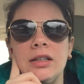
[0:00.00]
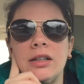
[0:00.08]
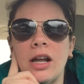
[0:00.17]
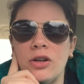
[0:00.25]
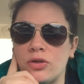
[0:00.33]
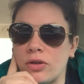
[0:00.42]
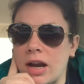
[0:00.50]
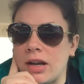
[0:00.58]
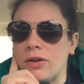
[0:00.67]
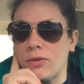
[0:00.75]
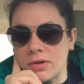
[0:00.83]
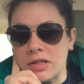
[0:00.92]
I drank
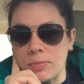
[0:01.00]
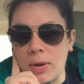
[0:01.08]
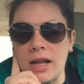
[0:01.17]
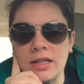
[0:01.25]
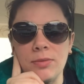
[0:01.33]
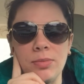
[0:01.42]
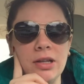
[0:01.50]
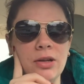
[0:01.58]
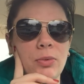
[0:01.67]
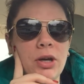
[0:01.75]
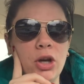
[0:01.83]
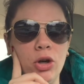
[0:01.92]
responsibly.
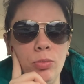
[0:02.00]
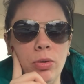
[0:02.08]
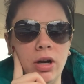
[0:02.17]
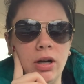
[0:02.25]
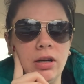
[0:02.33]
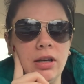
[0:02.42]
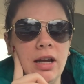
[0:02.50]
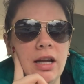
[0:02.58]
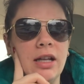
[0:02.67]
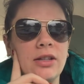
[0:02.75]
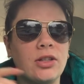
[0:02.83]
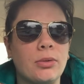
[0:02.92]
We Ubered,
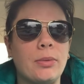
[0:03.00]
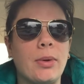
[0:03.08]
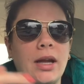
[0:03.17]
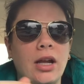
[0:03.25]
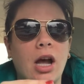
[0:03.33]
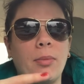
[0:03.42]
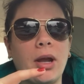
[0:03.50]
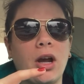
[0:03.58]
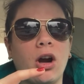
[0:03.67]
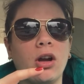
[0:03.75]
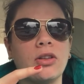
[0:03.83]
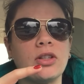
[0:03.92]
and so we went and got my
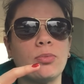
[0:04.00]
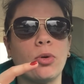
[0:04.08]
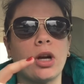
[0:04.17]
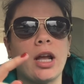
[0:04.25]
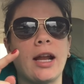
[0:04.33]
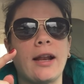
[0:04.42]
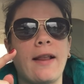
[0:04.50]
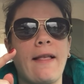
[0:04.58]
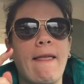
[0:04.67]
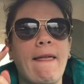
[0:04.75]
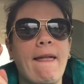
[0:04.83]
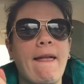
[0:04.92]
car this
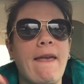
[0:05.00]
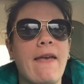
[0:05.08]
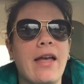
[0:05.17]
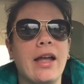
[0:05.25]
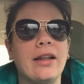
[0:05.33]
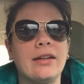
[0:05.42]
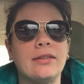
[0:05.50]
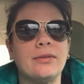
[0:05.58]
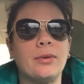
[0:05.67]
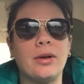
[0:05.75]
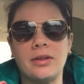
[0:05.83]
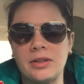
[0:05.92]
morning, and
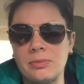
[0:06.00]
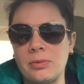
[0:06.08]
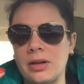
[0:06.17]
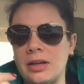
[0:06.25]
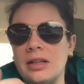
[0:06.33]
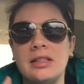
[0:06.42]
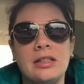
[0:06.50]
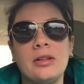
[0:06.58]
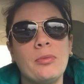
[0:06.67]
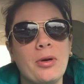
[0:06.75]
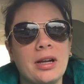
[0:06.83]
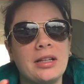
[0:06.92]
well, this morning, it's still
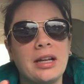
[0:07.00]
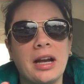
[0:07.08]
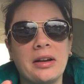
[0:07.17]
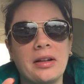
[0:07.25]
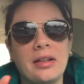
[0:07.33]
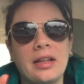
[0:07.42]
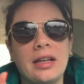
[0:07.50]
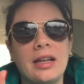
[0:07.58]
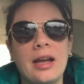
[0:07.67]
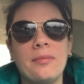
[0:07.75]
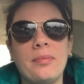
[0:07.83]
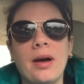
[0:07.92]
morning technically,
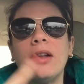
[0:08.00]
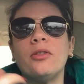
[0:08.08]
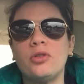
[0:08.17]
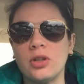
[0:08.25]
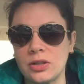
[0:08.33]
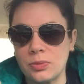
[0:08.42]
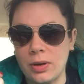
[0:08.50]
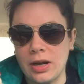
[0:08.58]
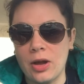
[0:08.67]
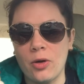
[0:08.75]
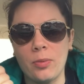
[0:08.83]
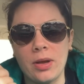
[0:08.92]
but just went
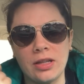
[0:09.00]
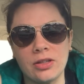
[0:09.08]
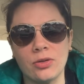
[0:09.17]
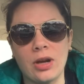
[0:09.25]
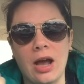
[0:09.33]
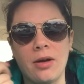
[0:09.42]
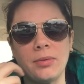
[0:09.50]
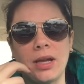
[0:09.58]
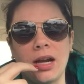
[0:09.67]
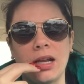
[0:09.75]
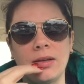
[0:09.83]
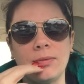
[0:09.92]
home, and so now I'm
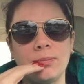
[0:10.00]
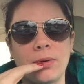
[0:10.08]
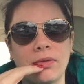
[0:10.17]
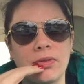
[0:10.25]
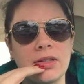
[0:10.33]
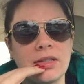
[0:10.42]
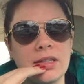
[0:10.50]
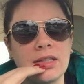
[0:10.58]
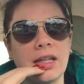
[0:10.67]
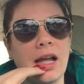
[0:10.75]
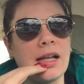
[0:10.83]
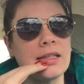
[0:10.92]
getting breakfast because
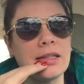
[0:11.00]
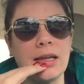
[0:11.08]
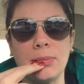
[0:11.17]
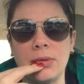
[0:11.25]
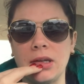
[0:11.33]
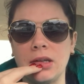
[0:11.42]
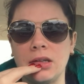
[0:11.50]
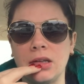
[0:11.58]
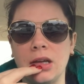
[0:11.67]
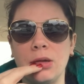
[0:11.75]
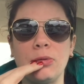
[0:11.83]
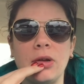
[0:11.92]
I slept in.
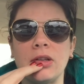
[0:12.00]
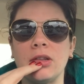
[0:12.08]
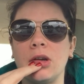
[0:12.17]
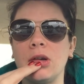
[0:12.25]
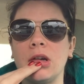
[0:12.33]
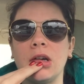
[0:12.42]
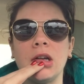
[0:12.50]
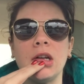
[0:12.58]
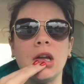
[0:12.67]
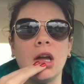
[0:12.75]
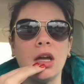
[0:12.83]
It felt so good.